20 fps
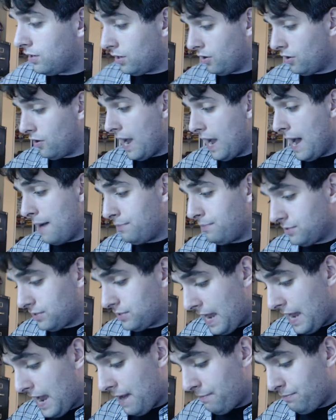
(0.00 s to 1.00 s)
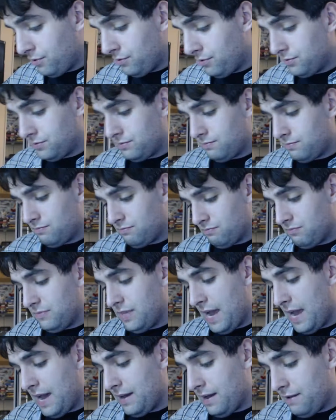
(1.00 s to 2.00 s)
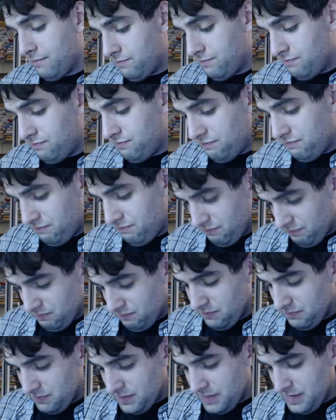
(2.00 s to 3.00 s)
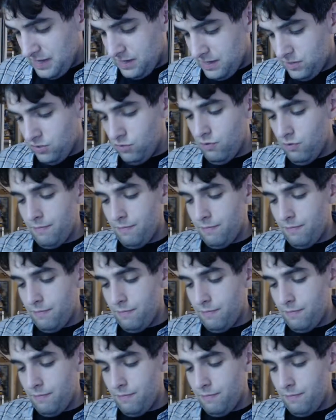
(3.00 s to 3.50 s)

apples to apples, yeah, you will